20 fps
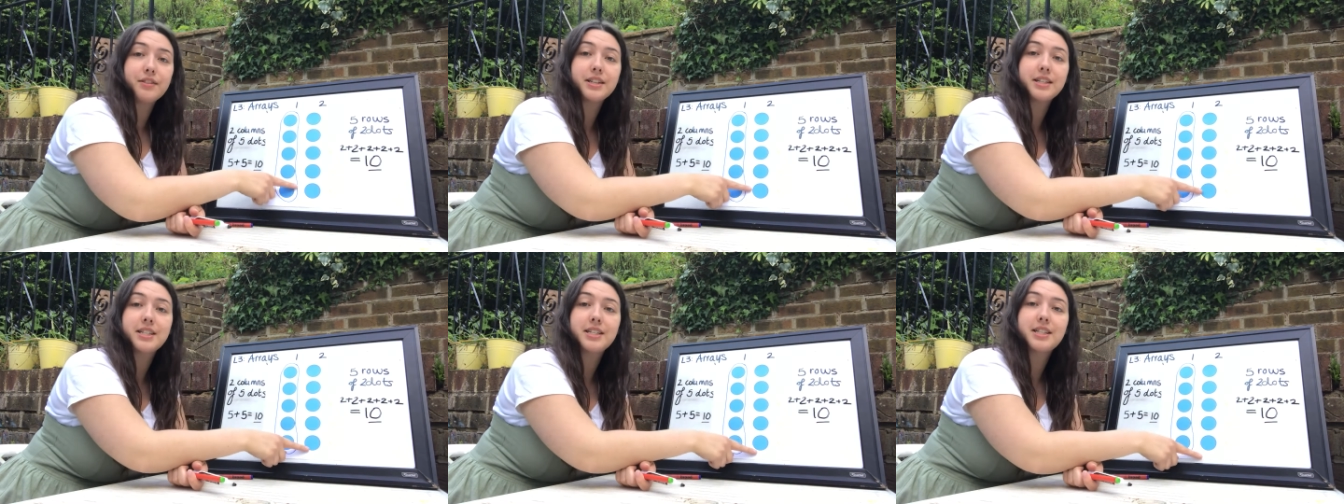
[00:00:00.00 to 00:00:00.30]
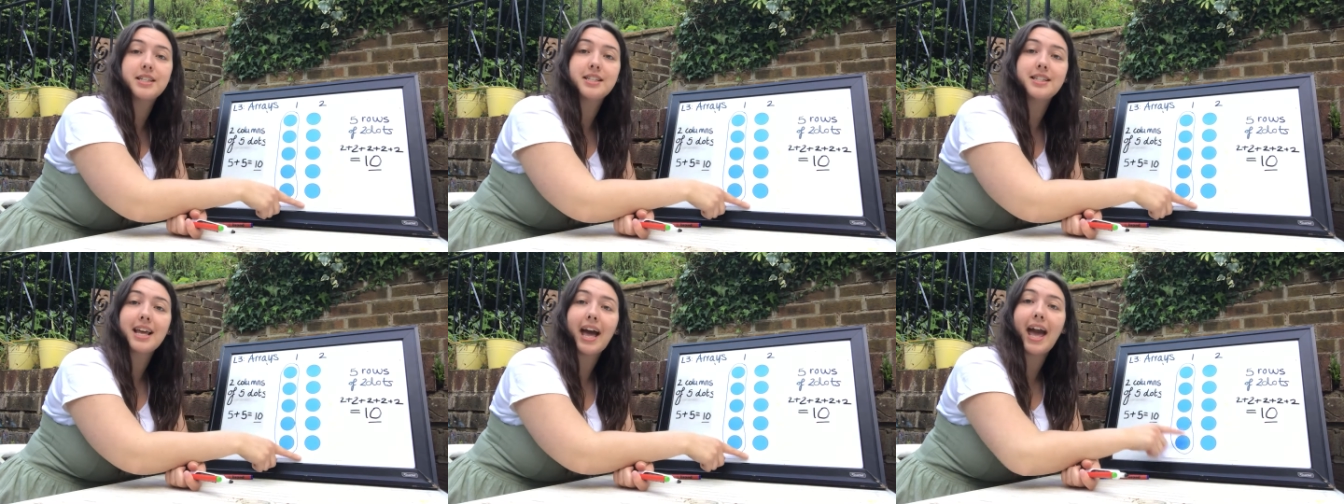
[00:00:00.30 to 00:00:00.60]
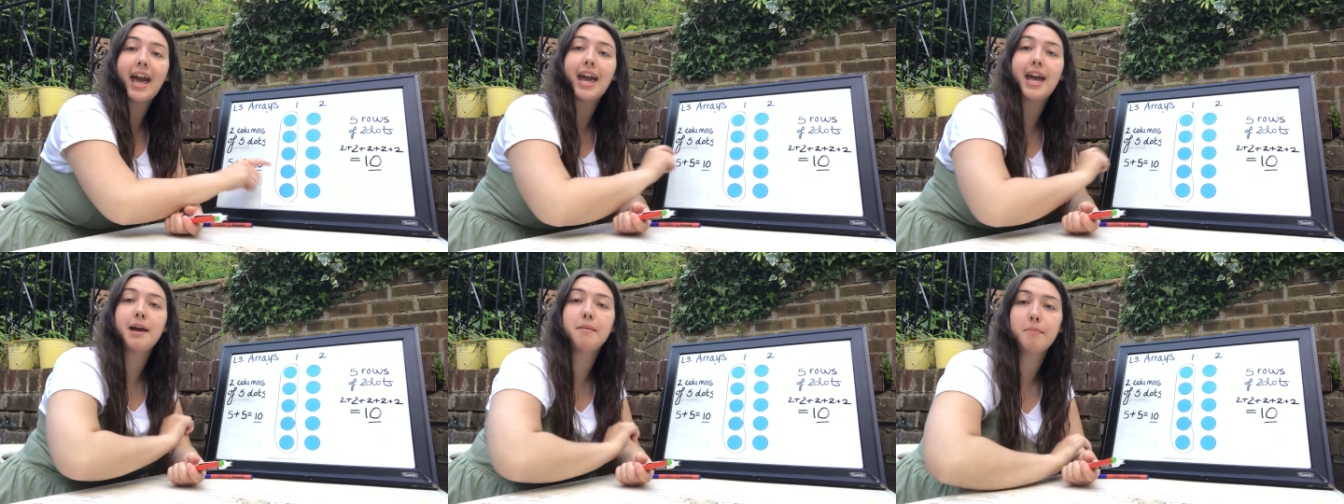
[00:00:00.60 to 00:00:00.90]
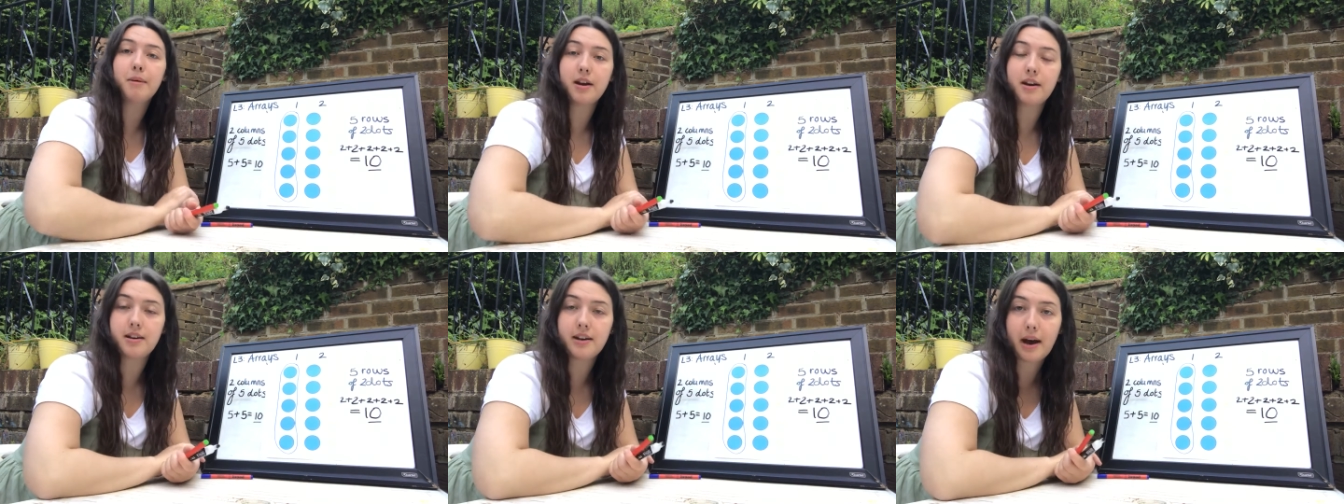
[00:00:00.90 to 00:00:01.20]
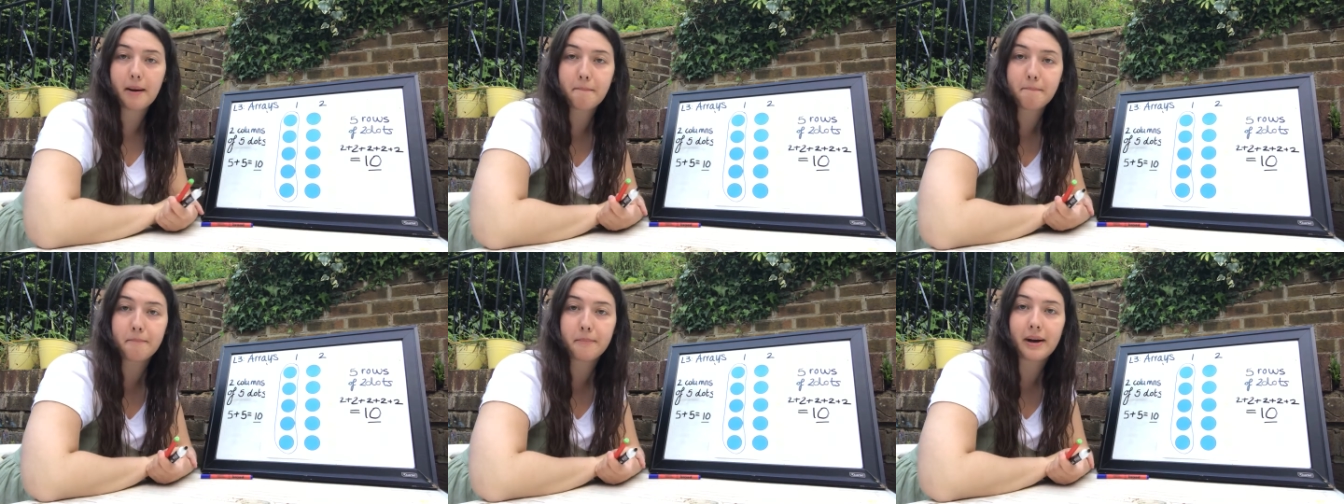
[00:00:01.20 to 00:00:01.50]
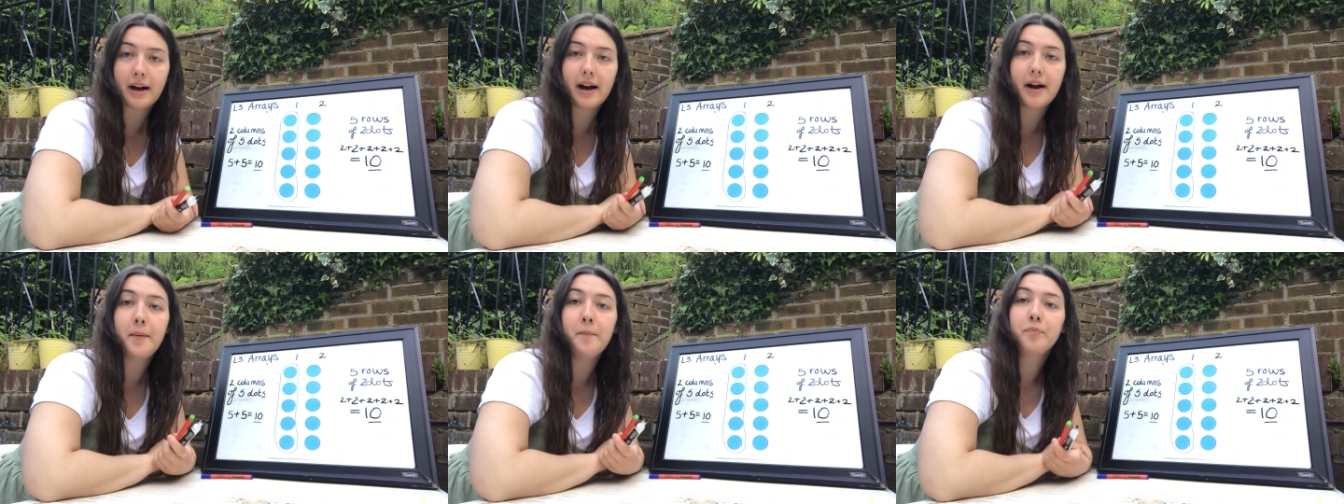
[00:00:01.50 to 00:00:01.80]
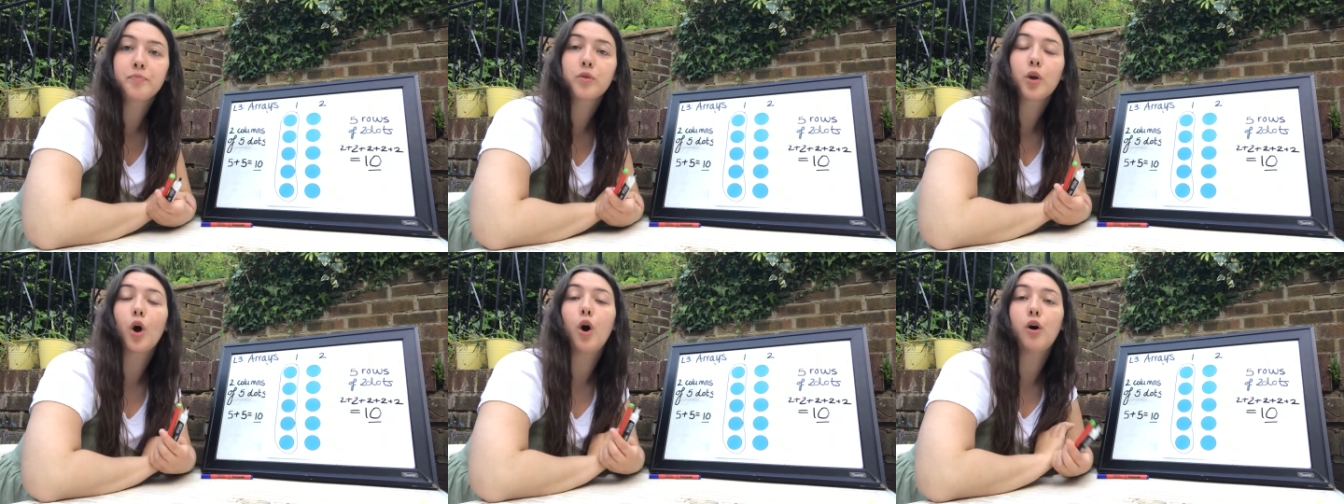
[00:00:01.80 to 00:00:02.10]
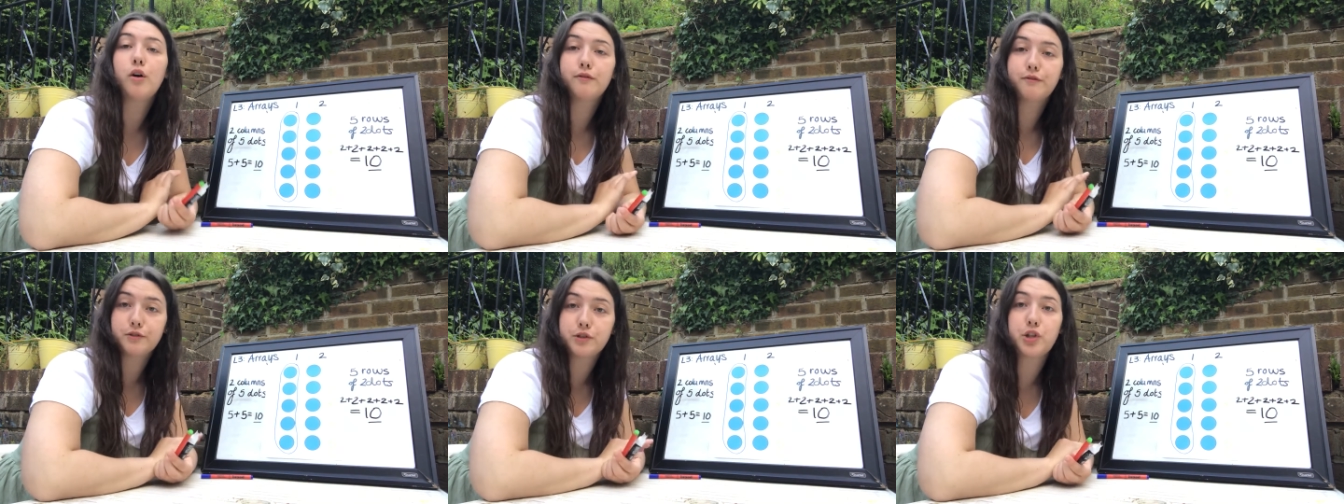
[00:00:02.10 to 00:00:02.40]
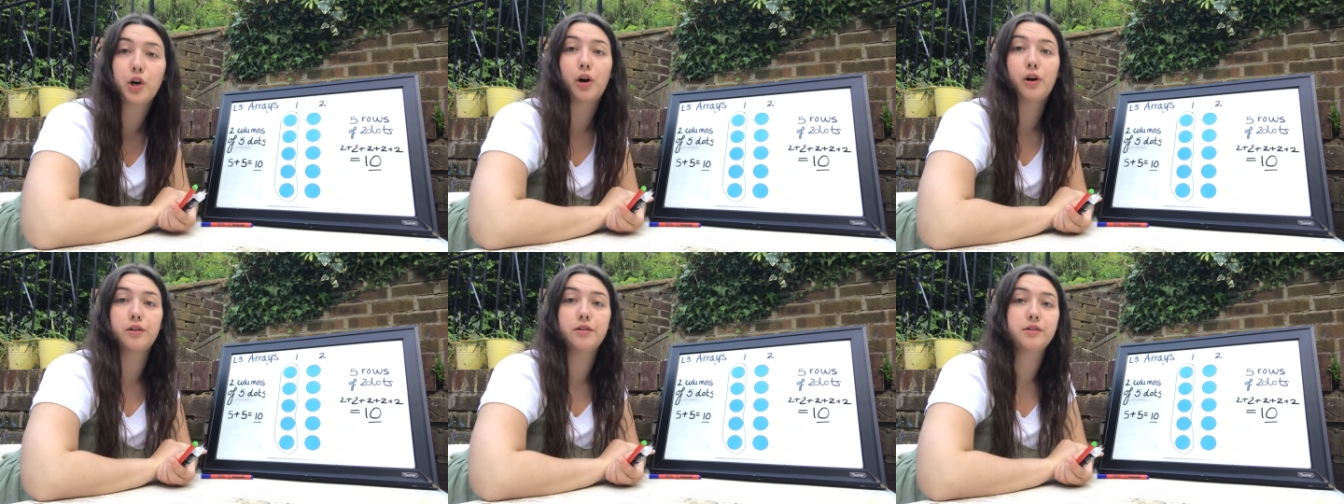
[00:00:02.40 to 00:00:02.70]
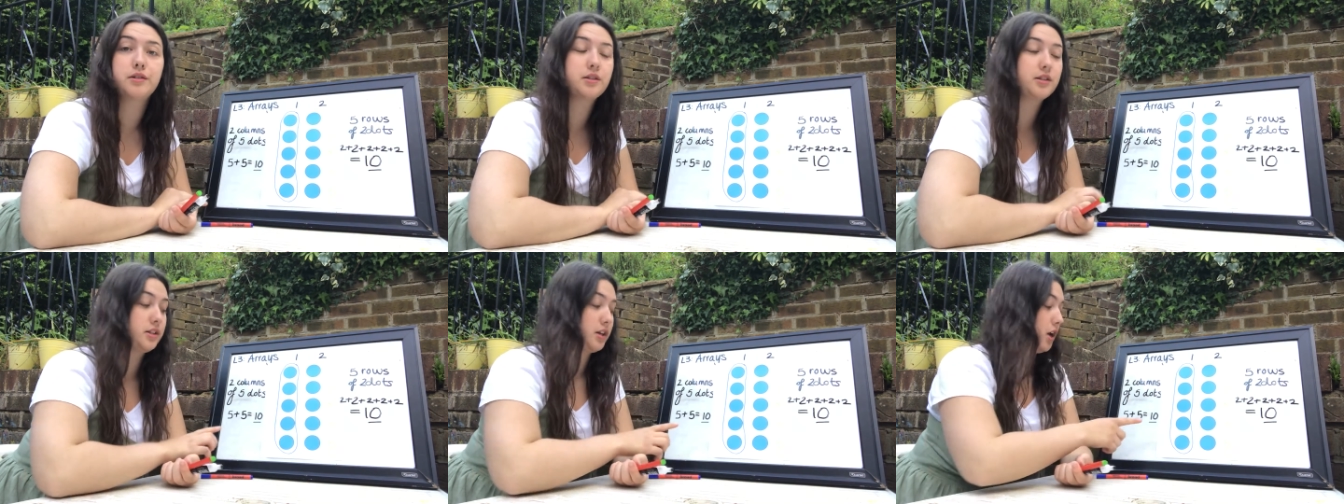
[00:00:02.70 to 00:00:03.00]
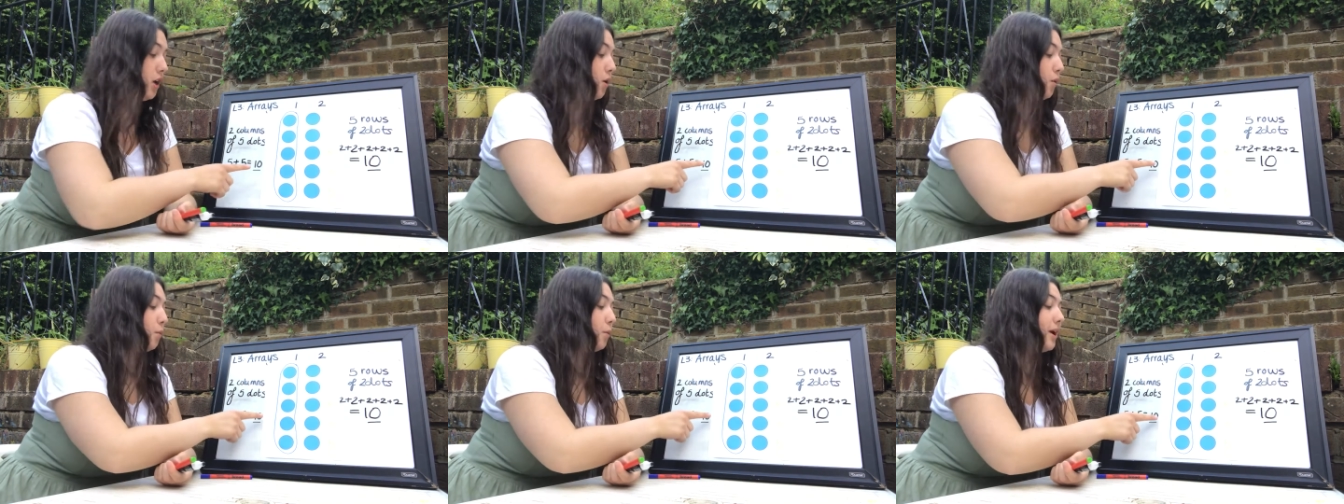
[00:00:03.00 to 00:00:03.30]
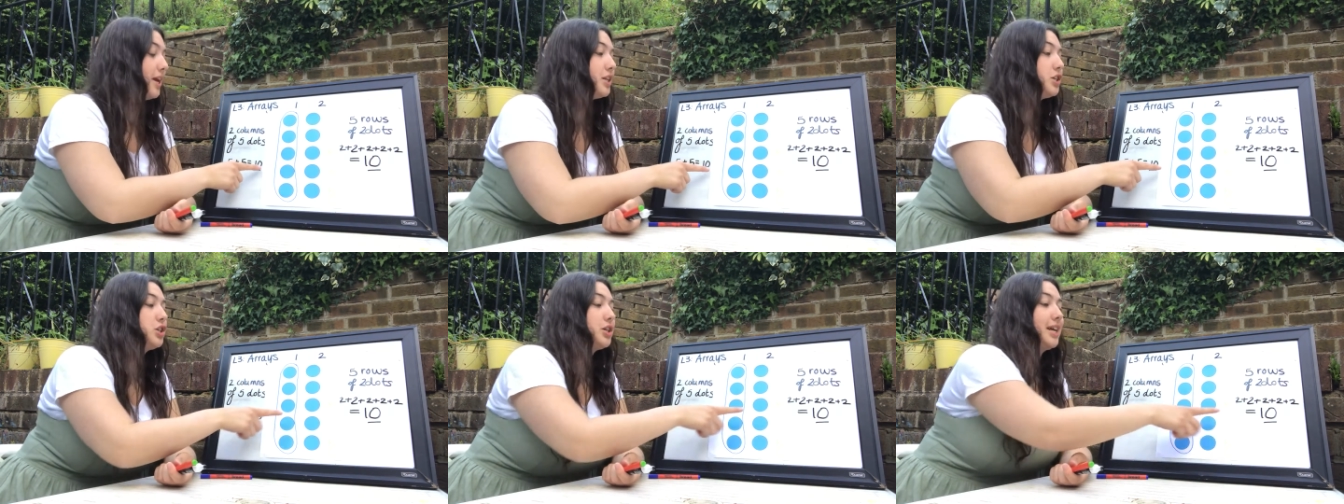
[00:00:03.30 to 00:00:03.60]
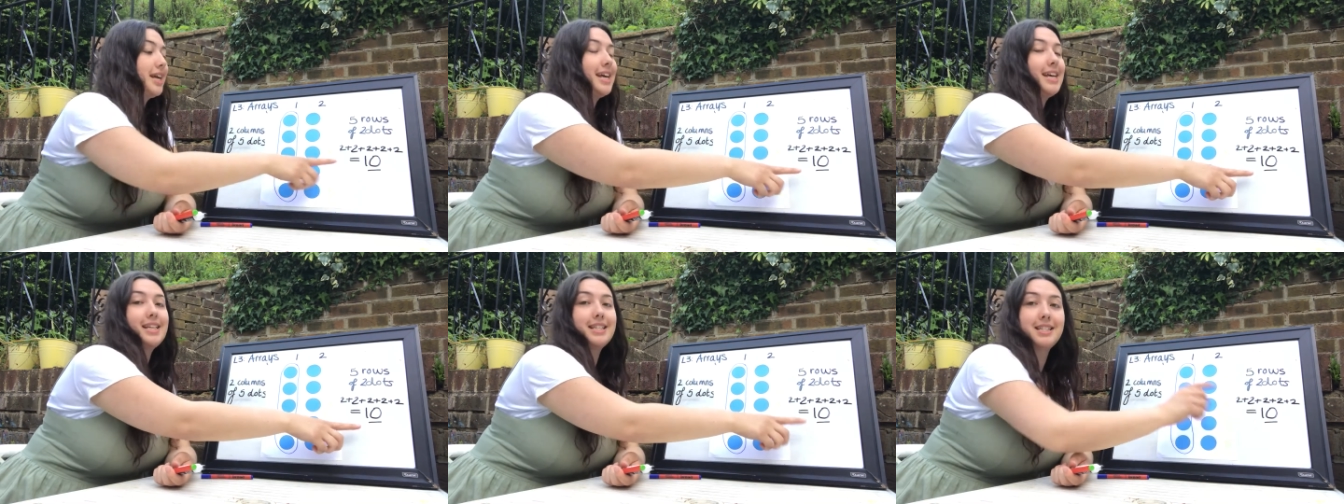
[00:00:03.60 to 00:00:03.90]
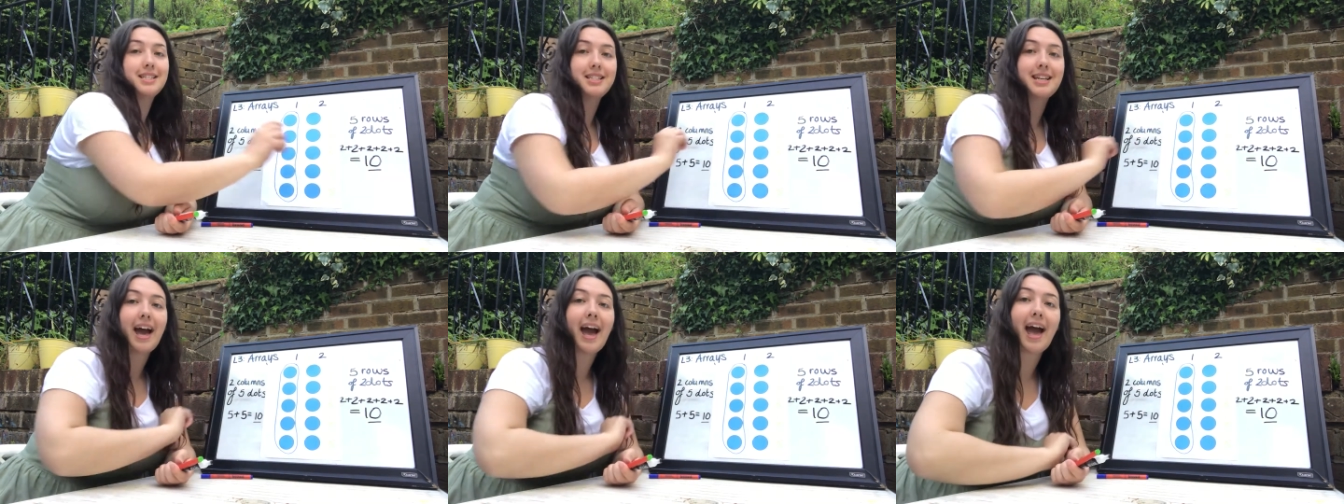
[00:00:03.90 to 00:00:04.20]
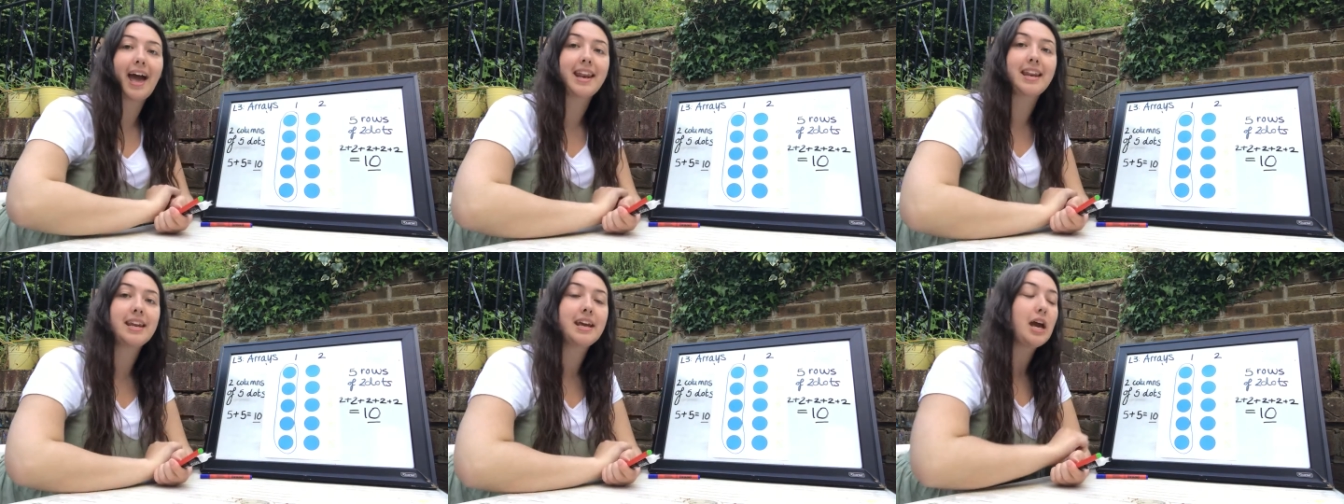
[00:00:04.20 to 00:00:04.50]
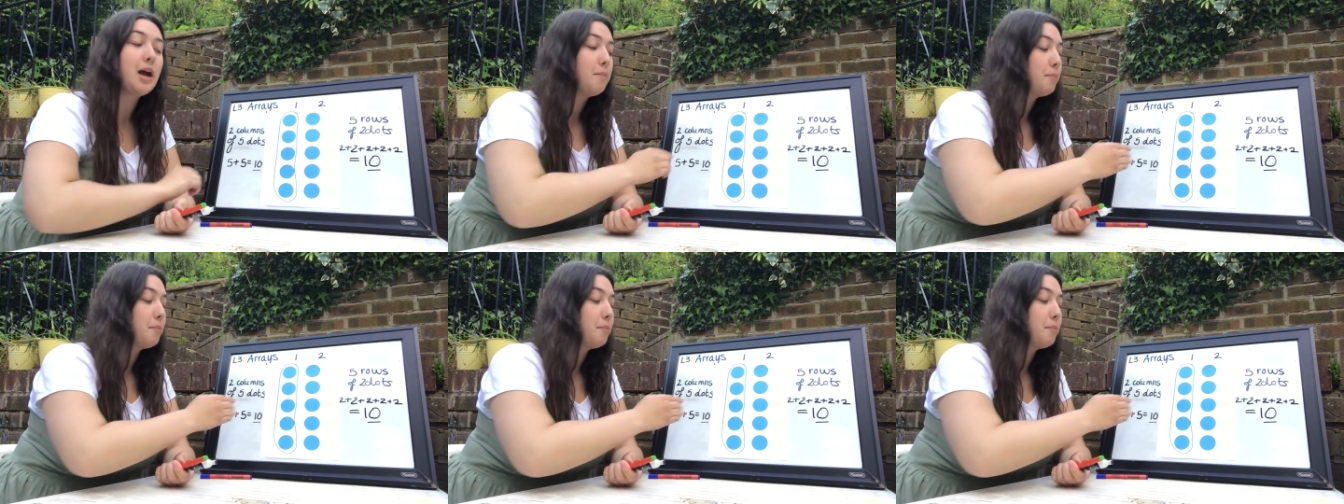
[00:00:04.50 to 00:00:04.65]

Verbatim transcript: the same number of dots, which is 10.